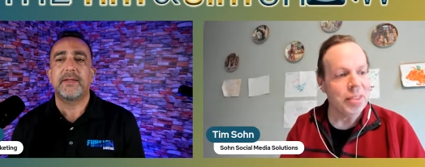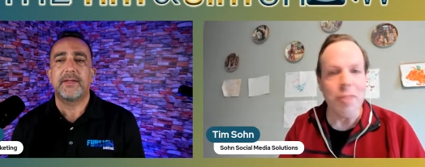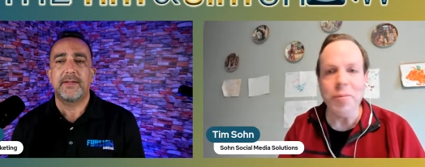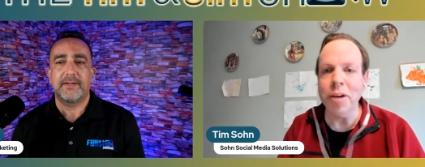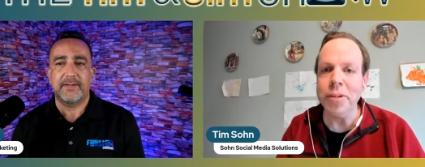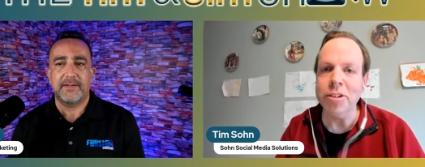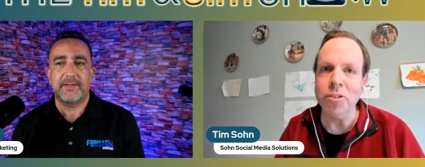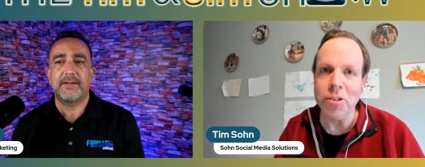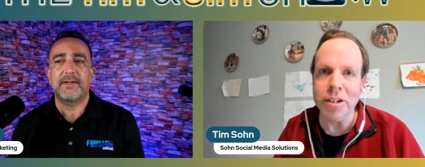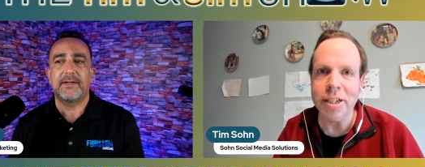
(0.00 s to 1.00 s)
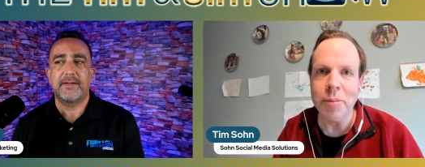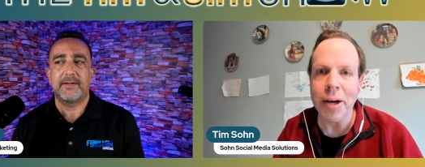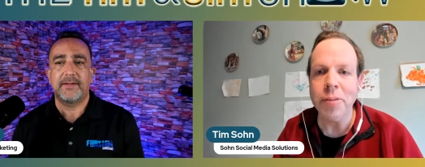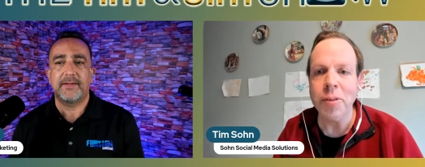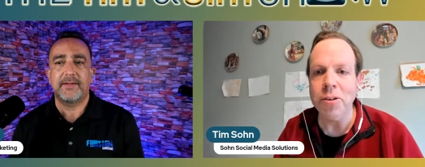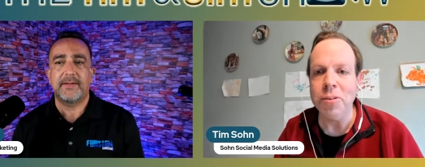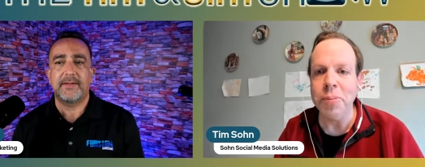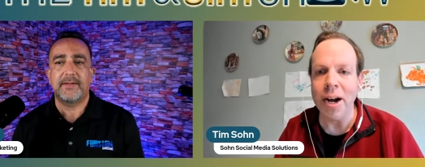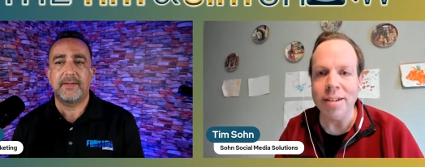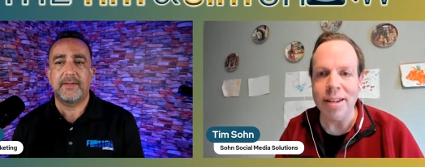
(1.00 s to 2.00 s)
Speaker 1: I mean, I've been learning about the whole
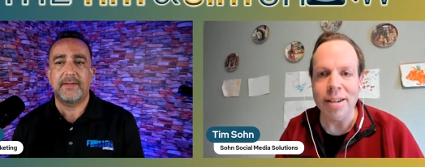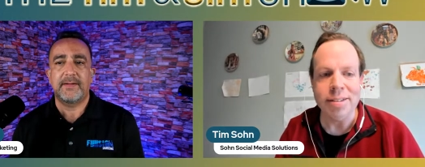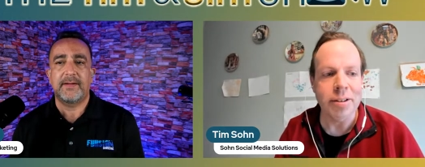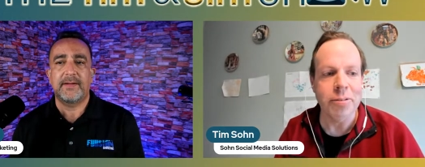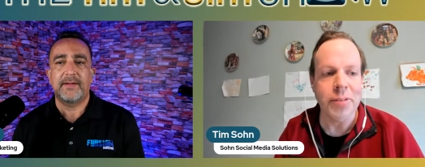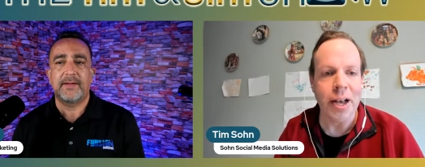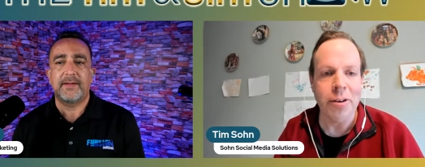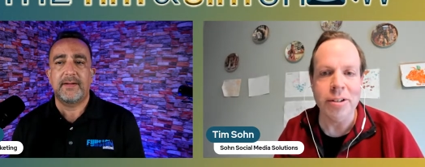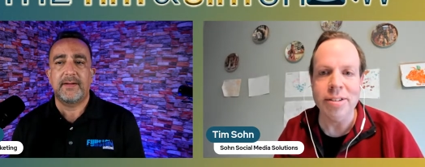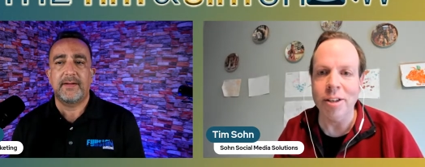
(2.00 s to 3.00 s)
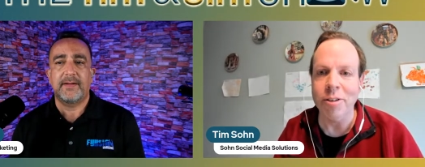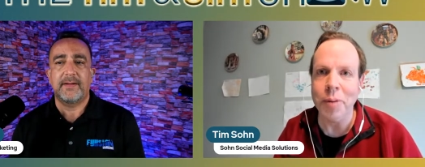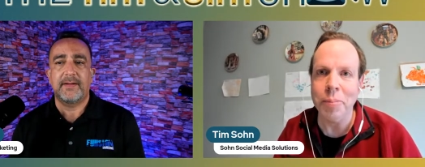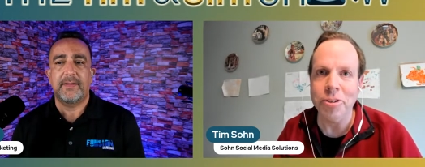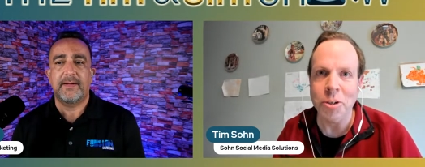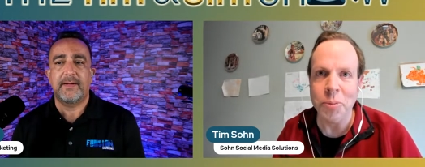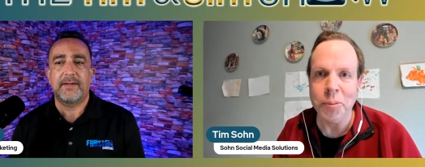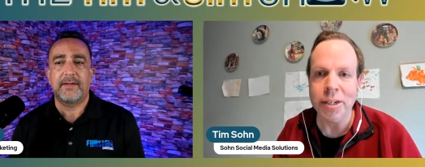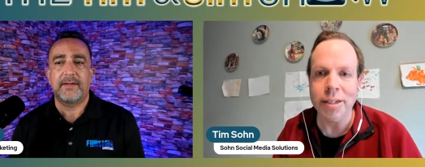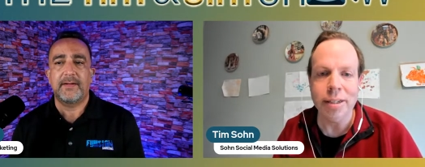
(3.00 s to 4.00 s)
process of how to self-publish a
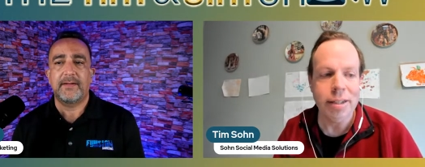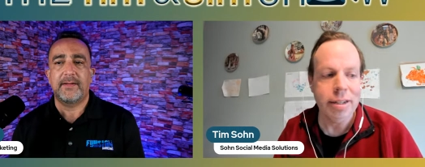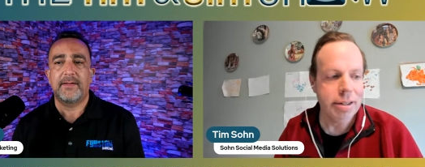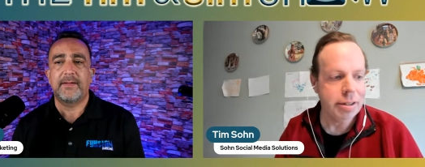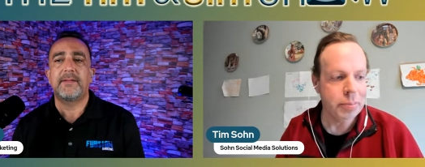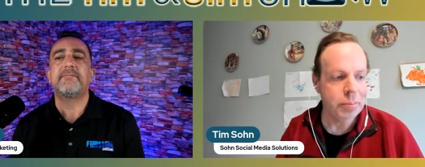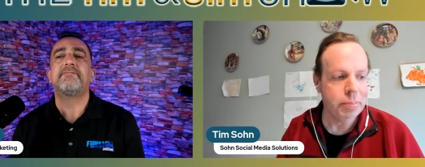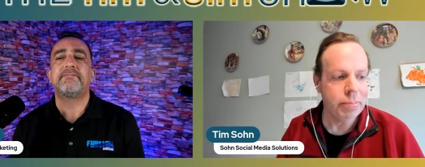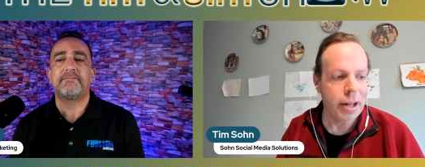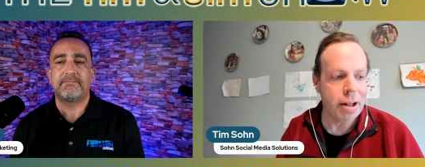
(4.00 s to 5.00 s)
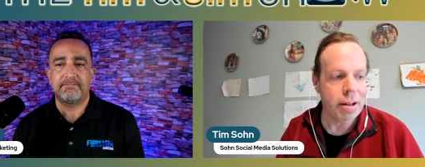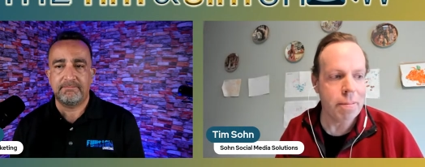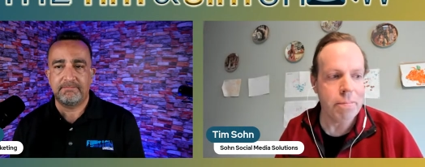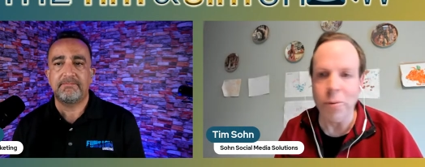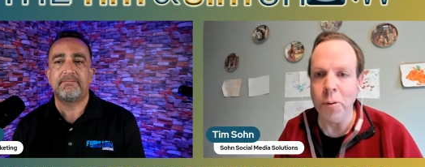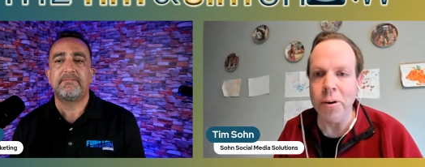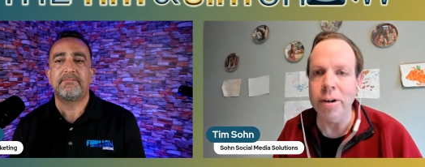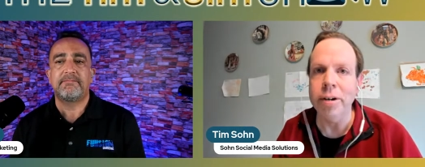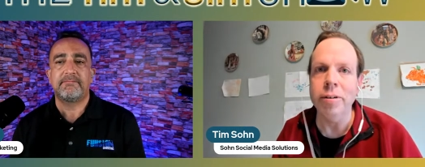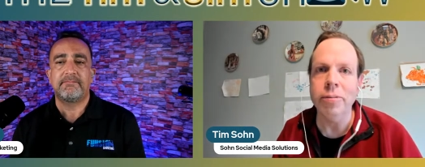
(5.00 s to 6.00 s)
book um,
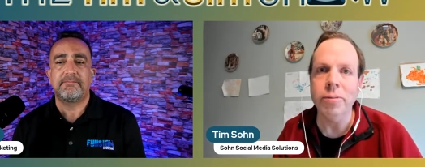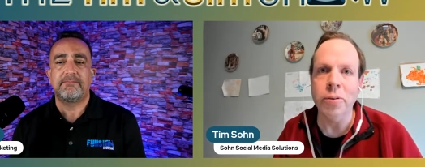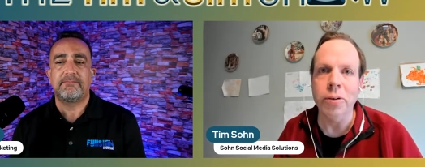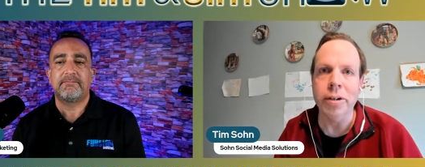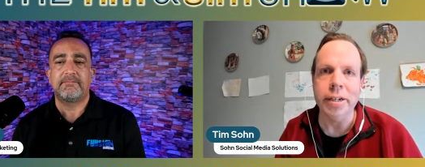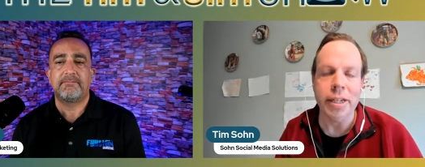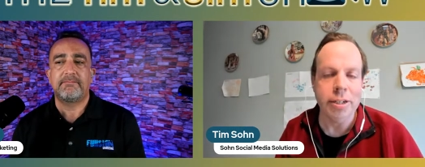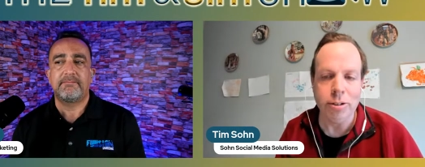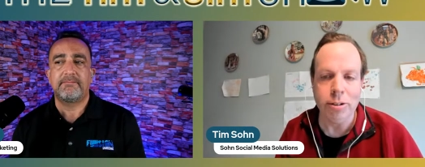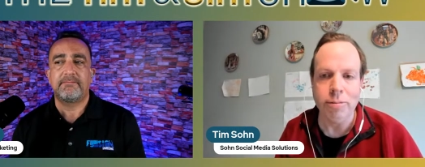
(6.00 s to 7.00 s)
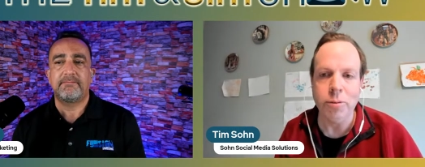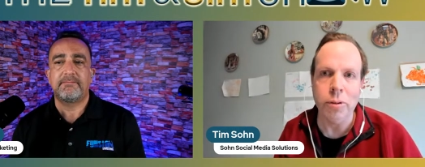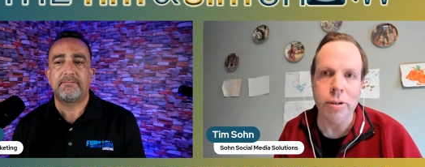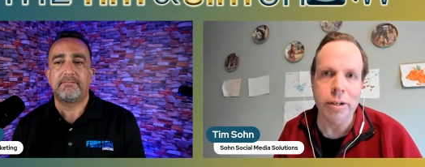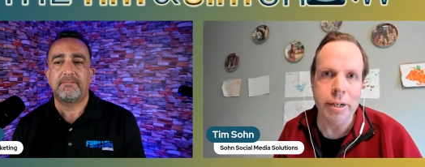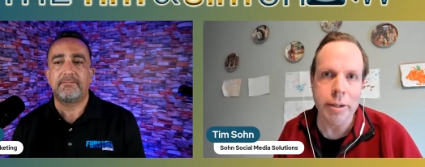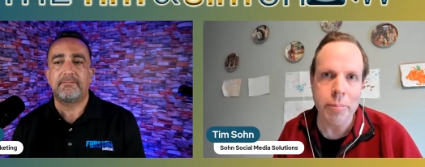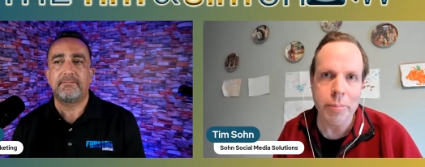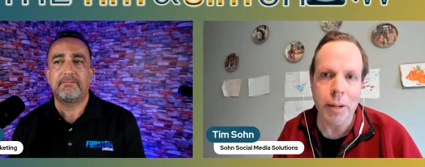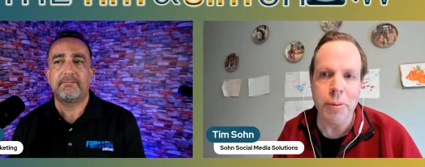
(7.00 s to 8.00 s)
for for Kindle,
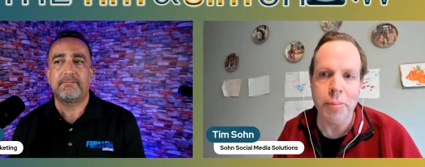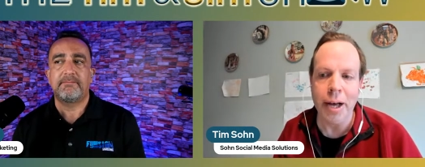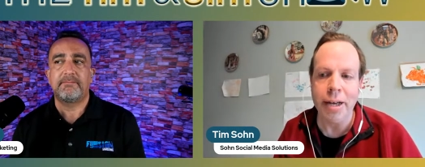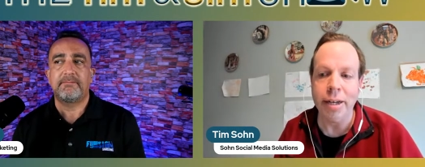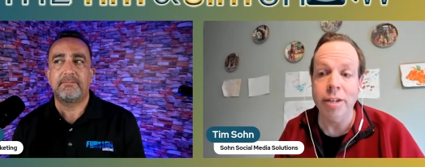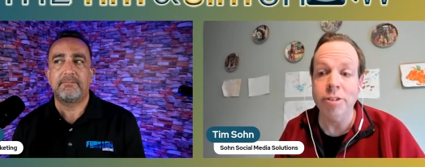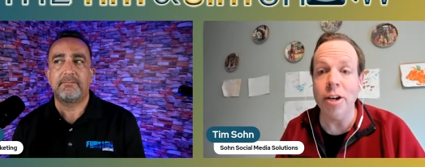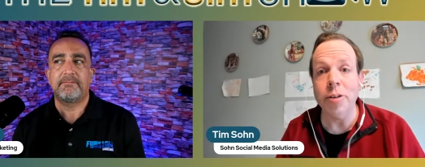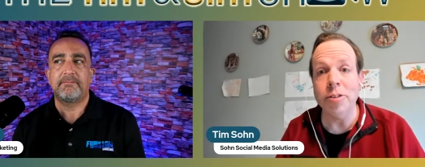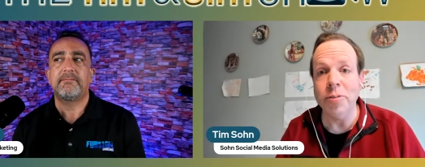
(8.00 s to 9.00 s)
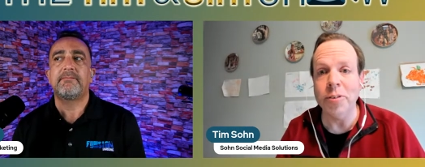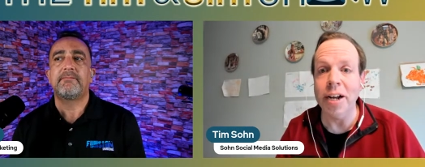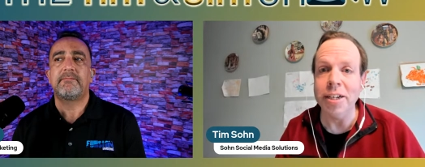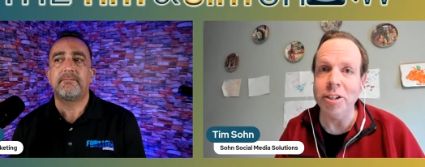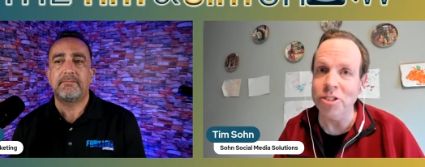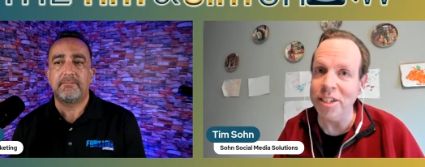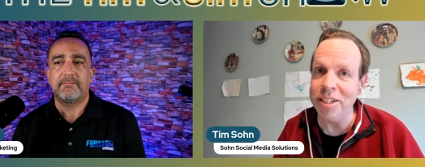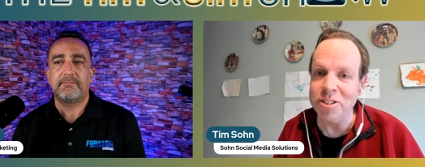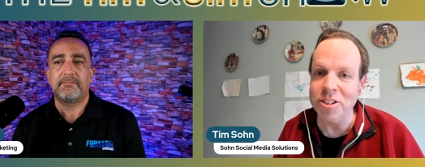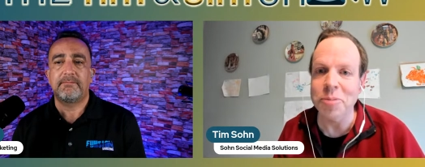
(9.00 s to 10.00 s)
for paperback. And shout out to Veronica
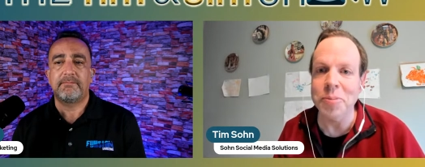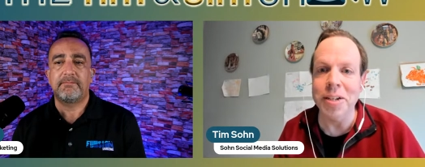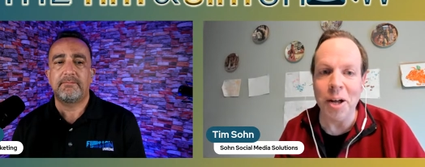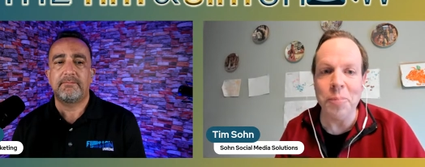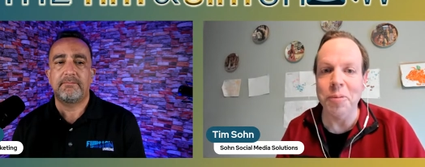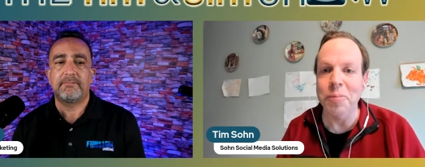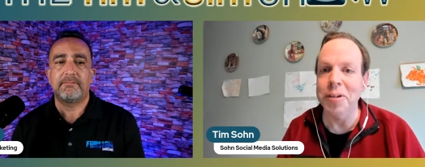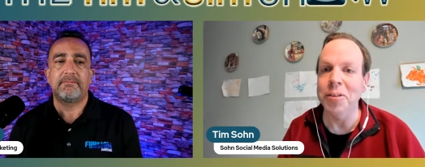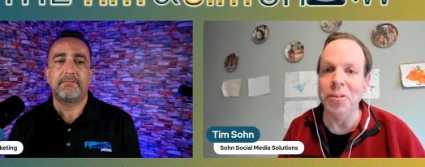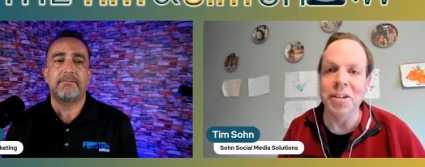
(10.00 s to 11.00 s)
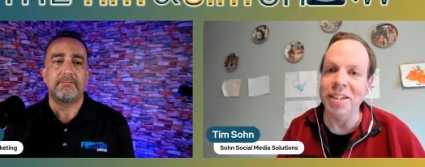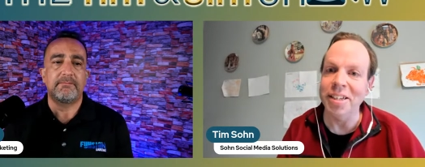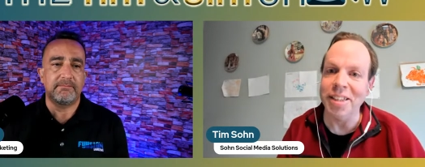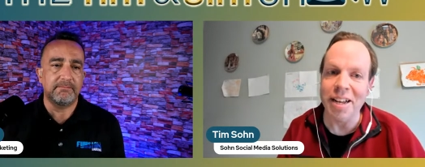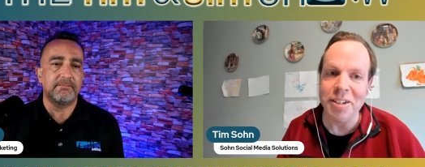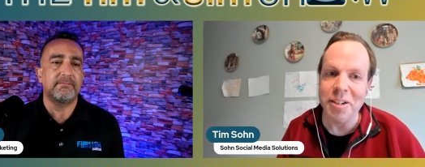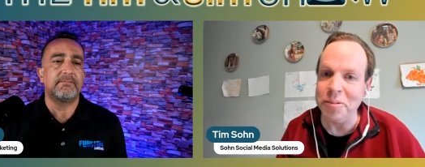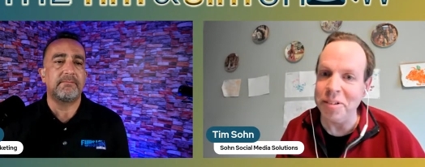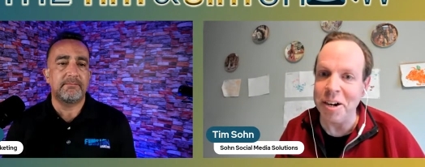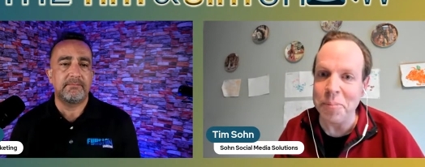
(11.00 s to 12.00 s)
Jeans; she's been helping me learning that
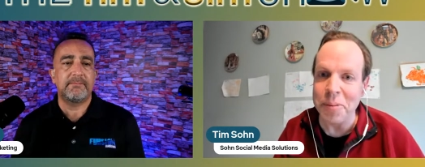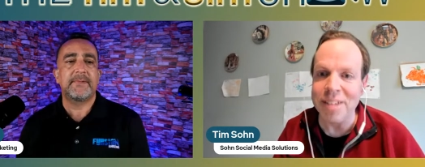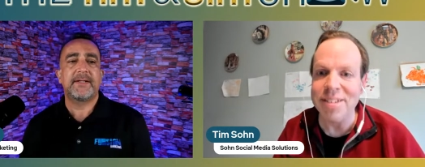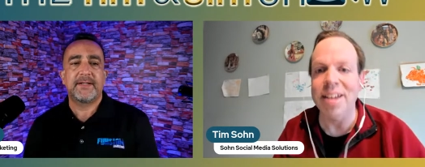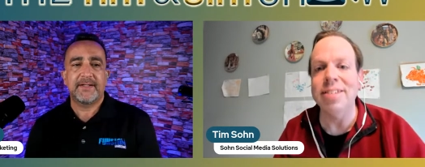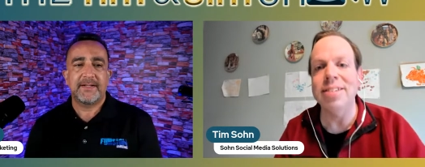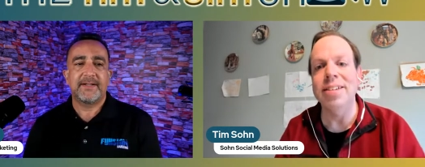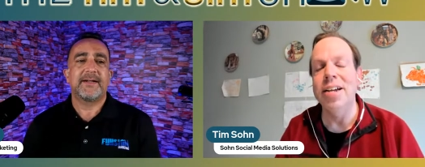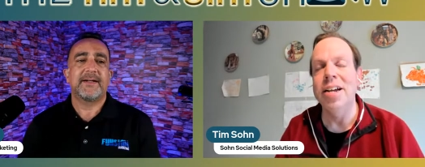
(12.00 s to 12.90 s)
entire process.